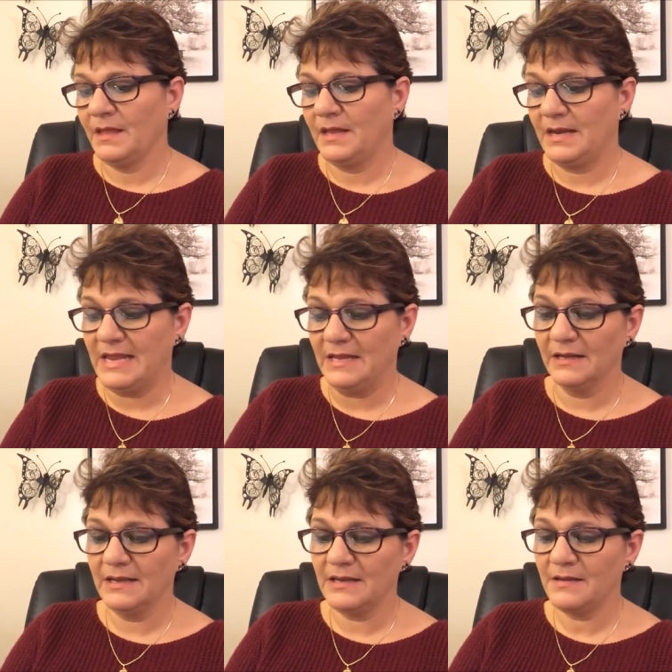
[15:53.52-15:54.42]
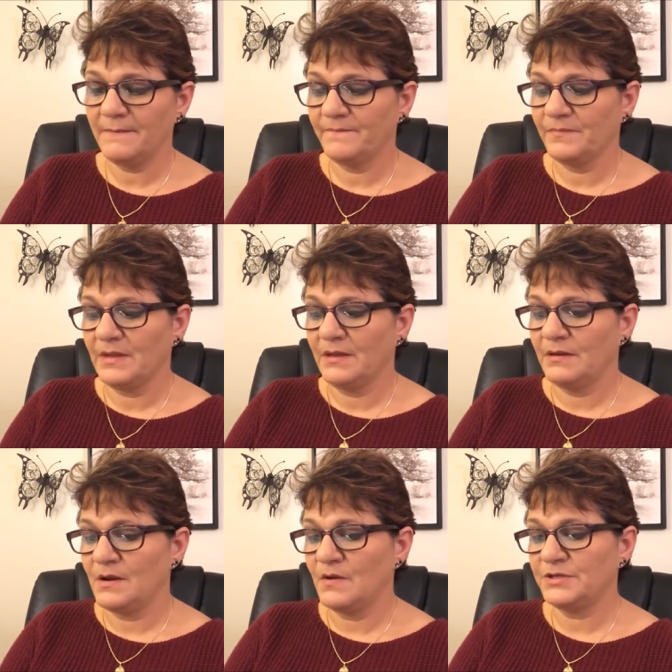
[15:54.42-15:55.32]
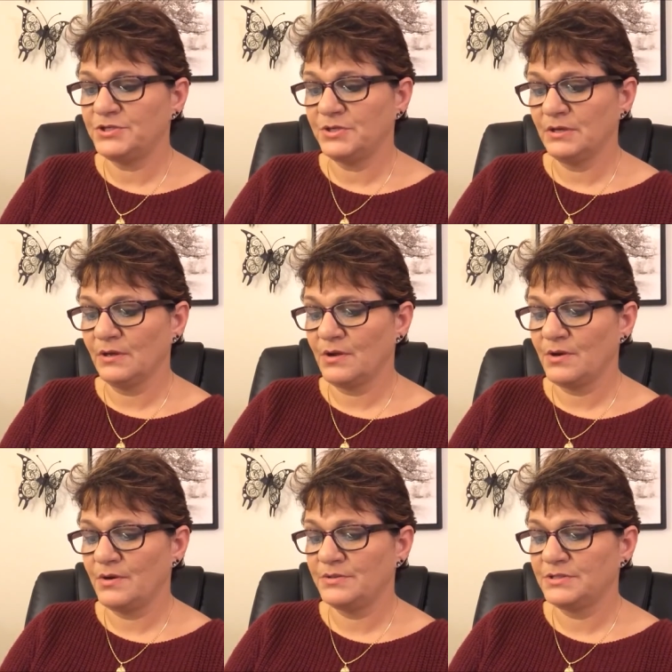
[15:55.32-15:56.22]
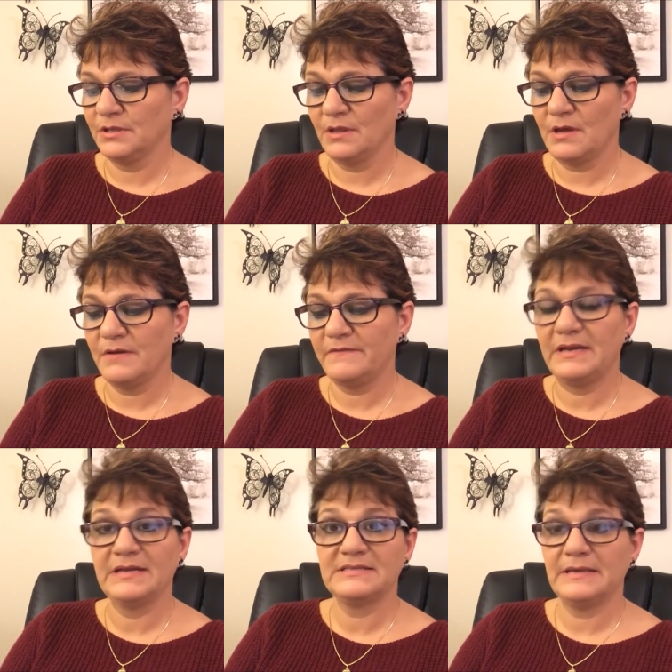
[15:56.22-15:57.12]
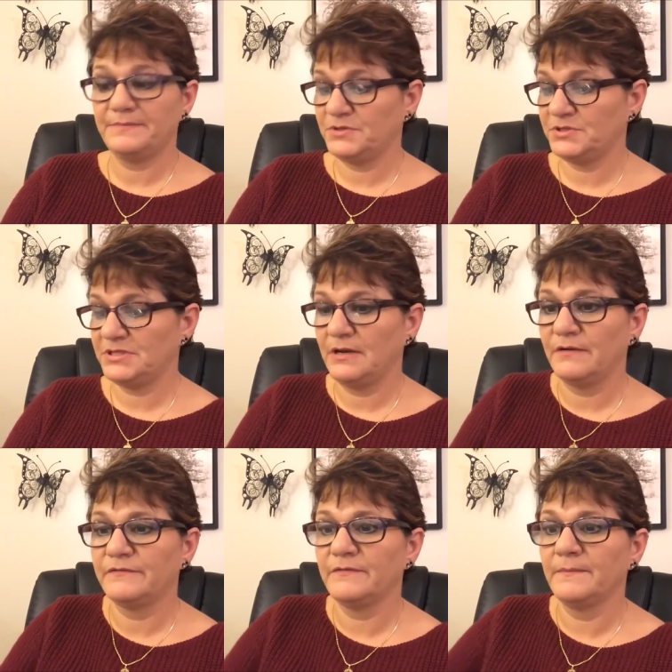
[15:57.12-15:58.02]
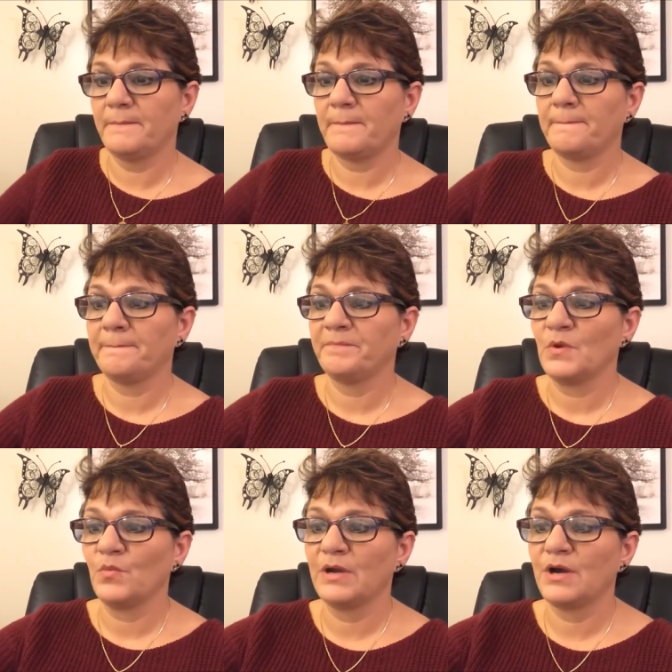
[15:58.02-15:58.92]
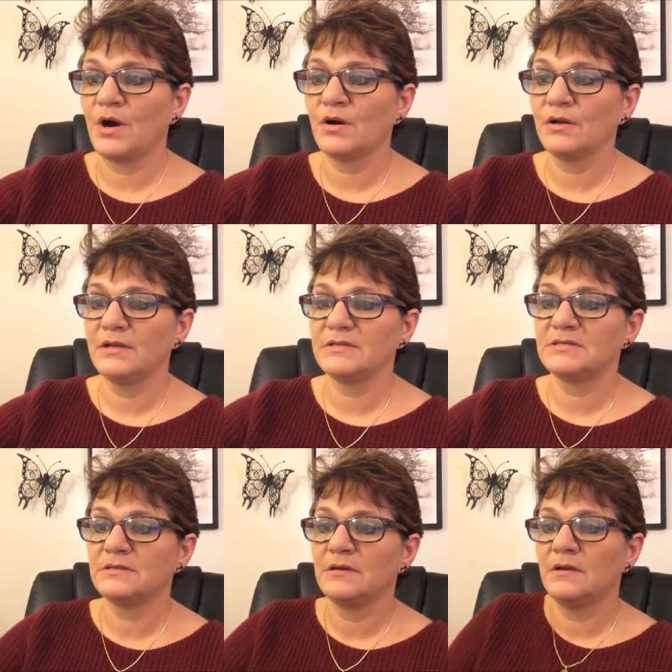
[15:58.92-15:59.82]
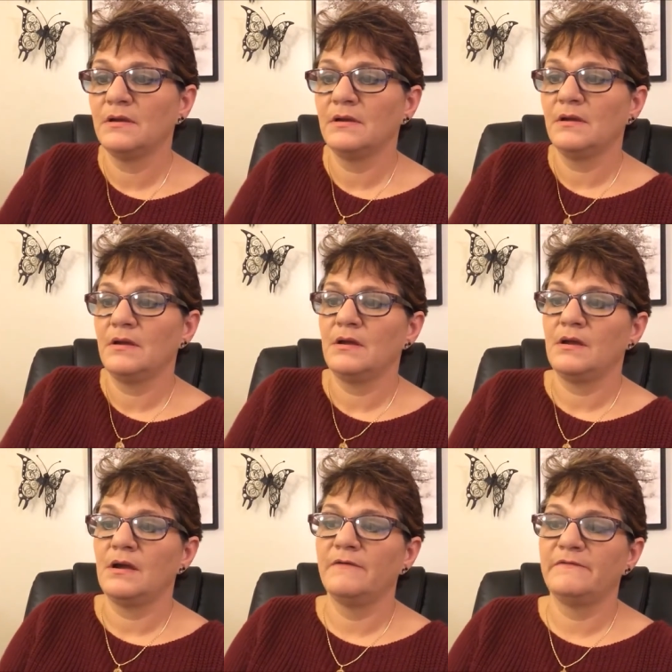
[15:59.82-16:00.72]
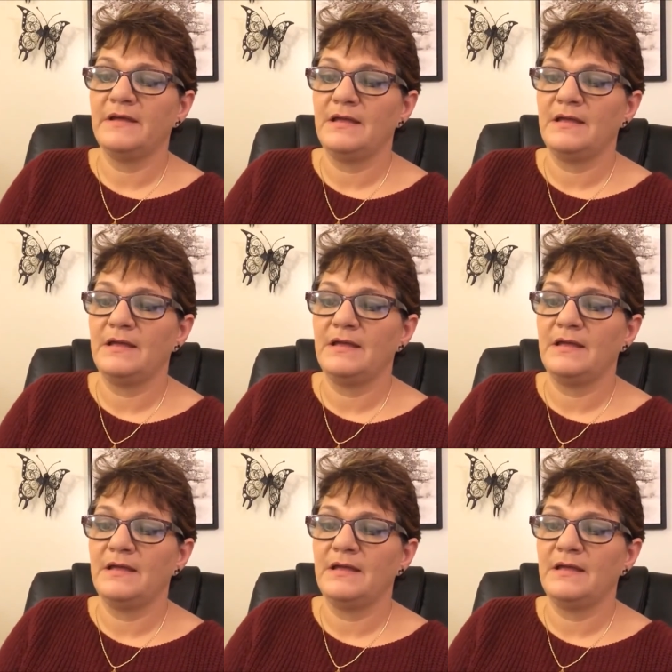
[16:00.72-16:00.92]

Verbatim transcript: In healing, know that you can learn to love and accept yourself, regardless of